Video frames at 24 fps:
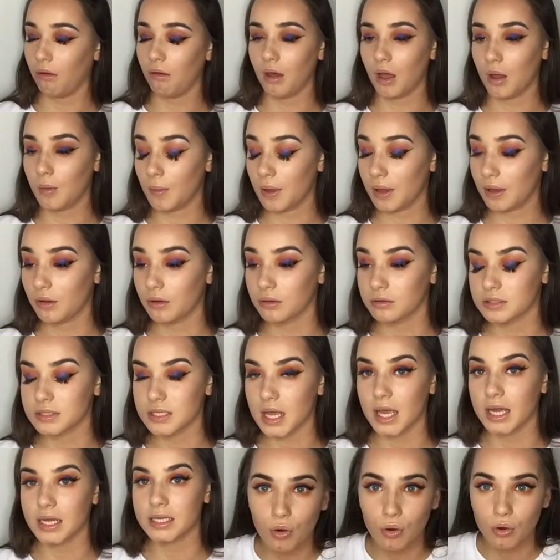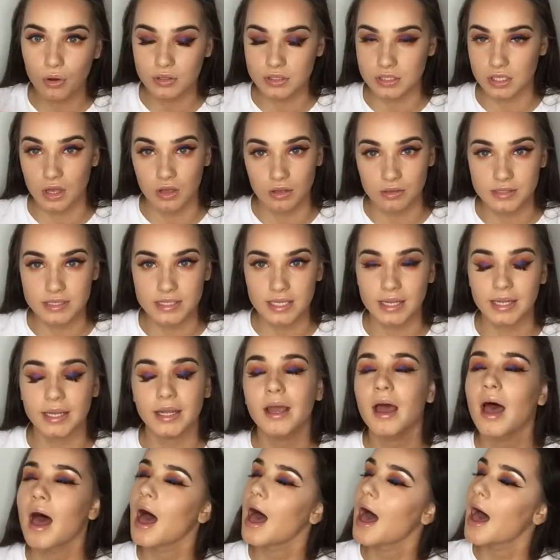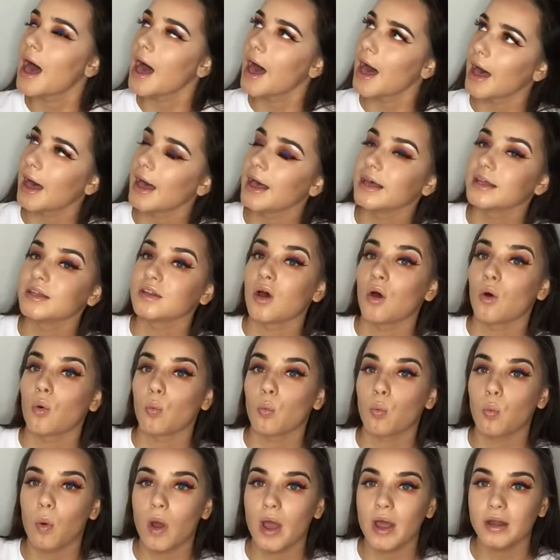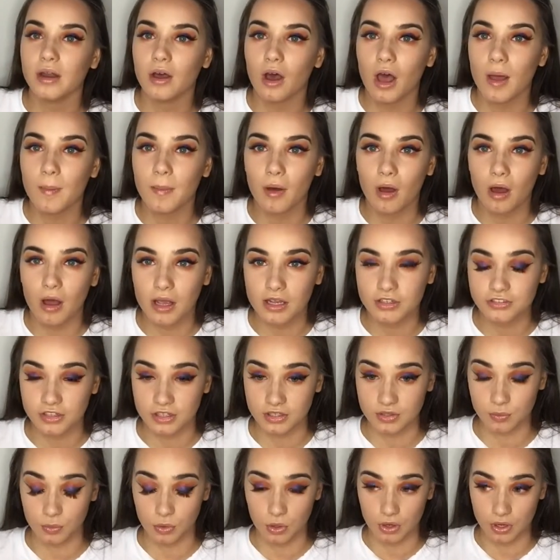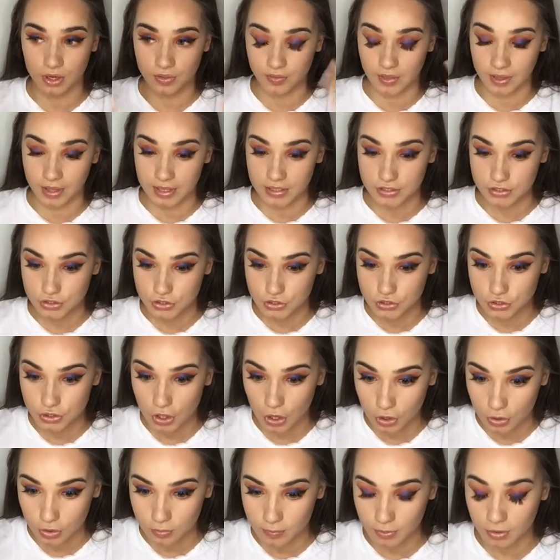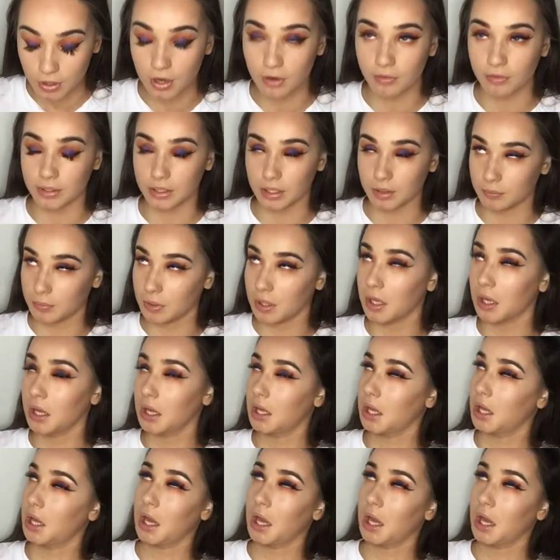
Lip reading: I wear contact because I can't see, and when I put eyeshadow on, they get so blurry, and I'm like,